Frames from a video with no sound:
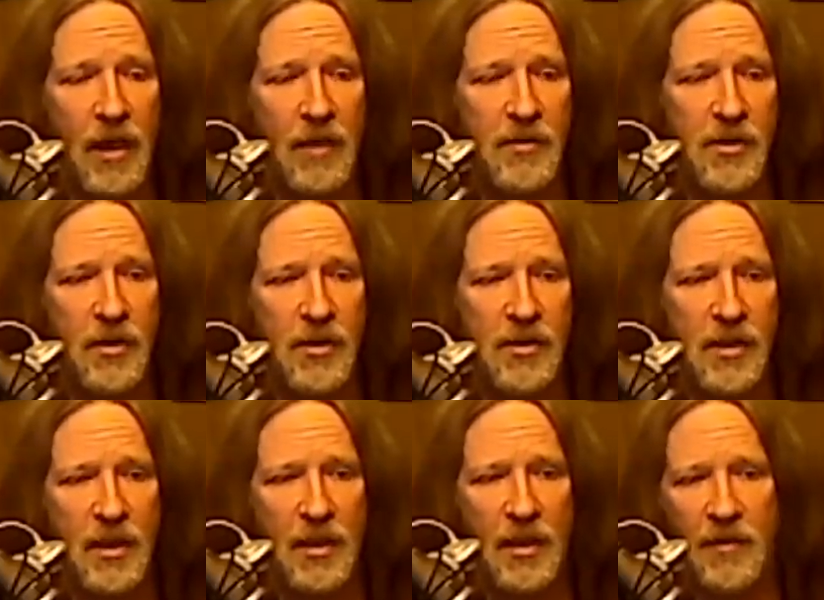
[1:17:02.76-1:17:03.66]
as soon as
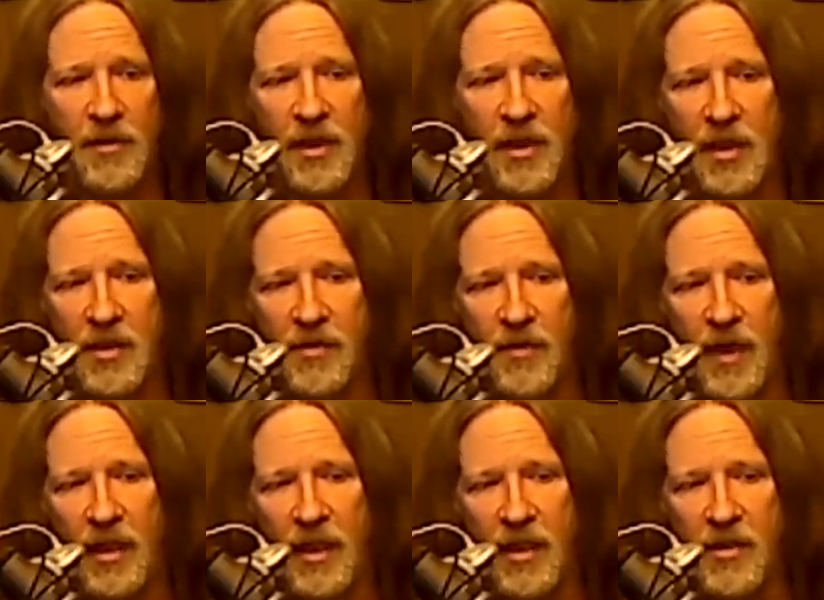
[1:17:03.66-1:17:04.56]
everything is
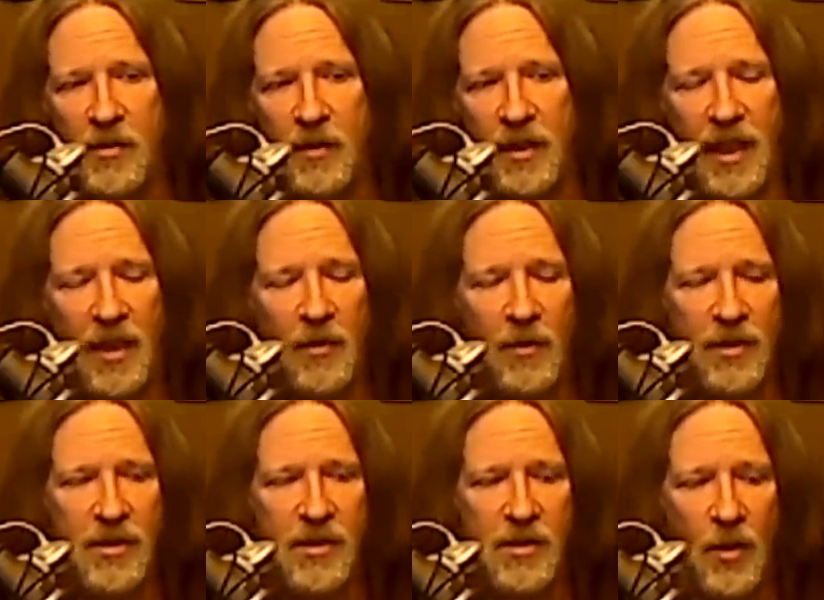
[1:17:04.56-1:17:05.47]
finalized with that,
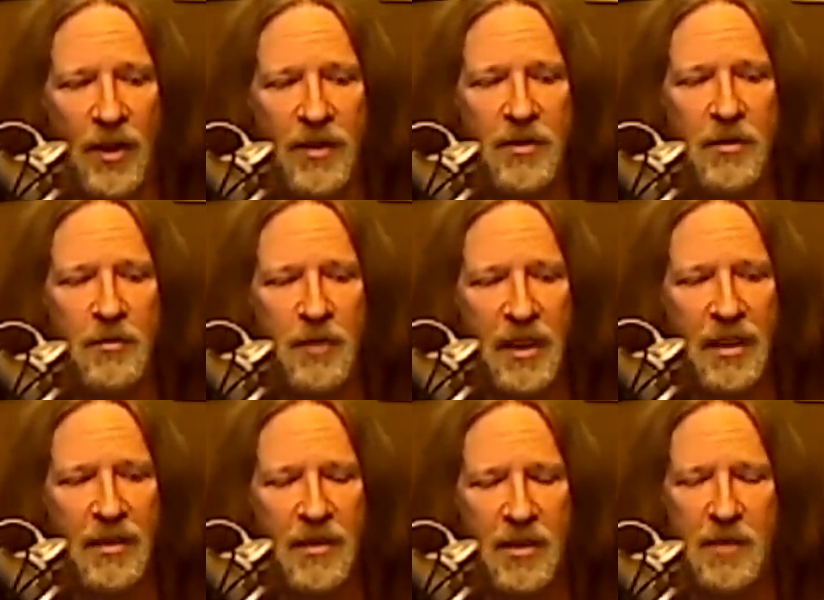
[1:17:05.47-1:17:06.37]
which is going to
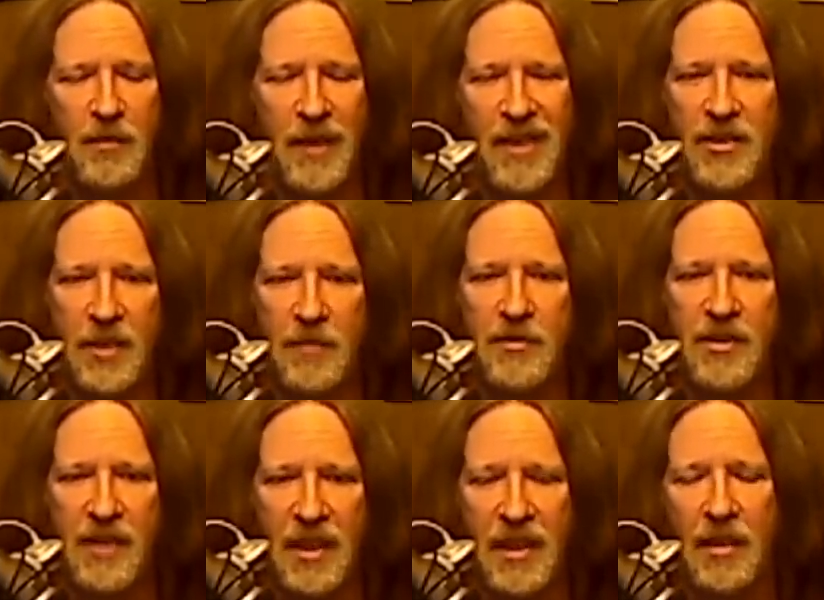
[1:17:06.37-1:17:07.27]
be the Spaceship
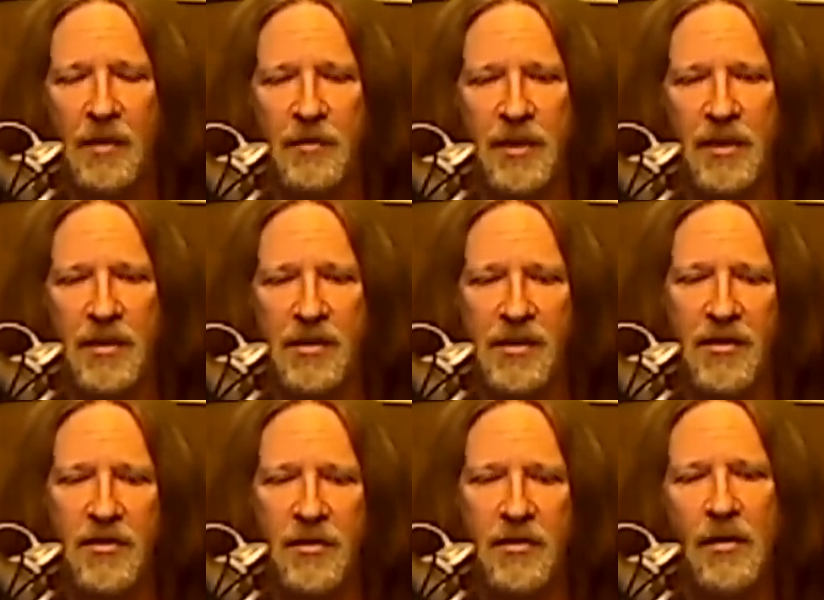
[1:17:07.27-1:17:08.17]
City. It'll be the
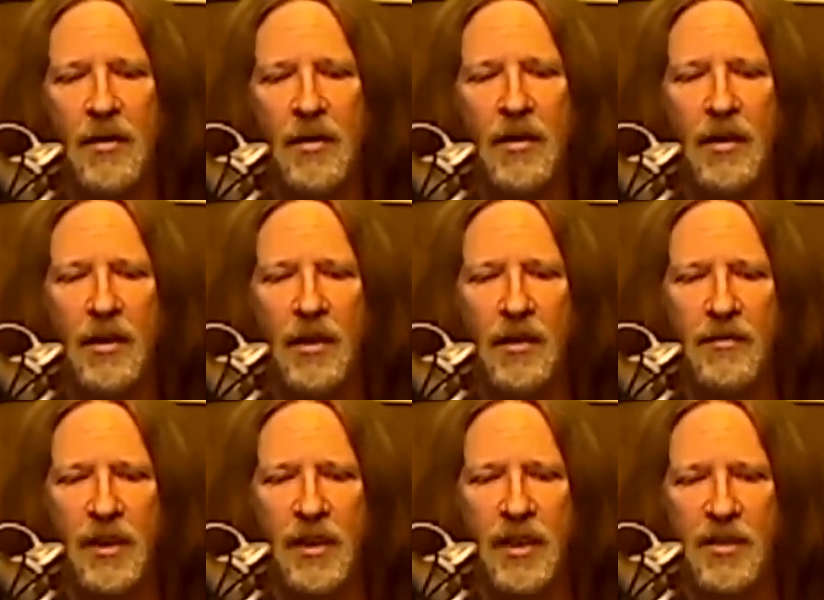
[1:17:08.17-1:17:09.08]
center
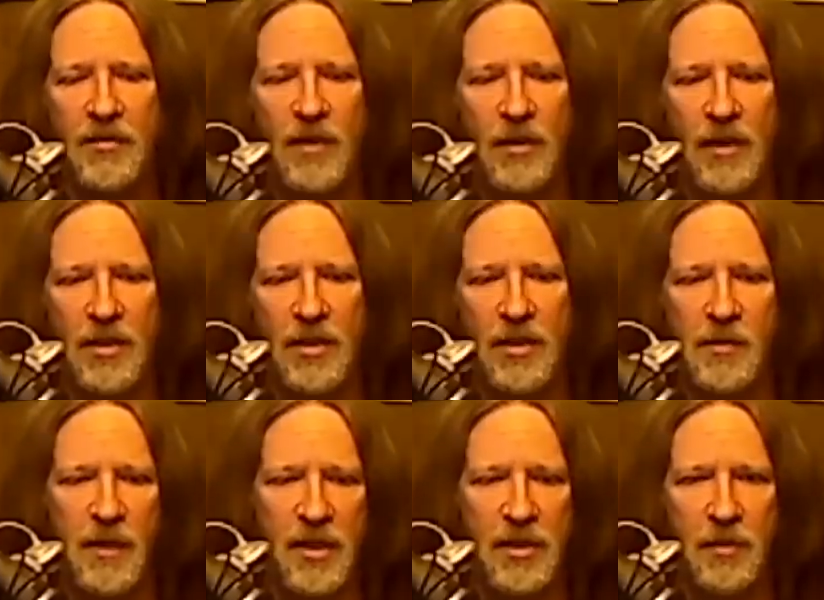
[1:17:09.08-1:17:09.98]
of the Keshe Foundation
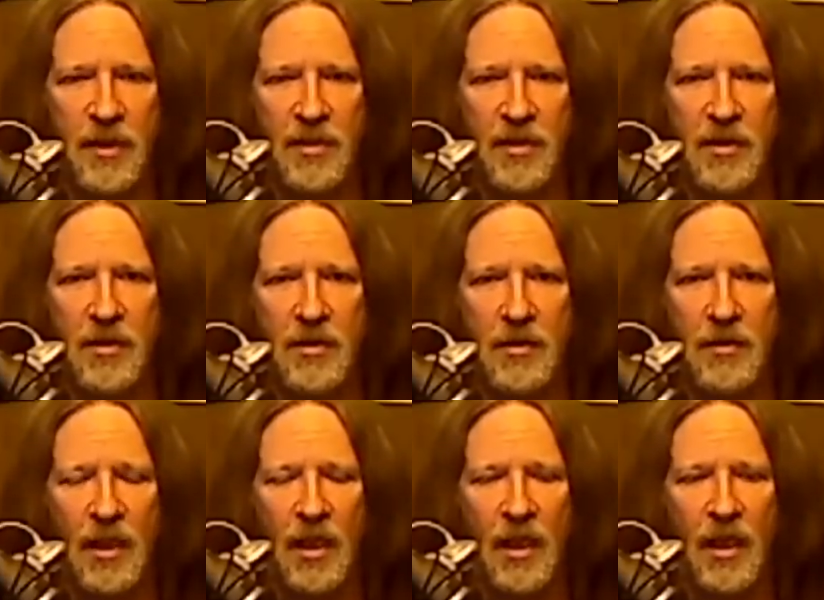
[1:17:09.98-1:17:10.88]
Spaceship Institute.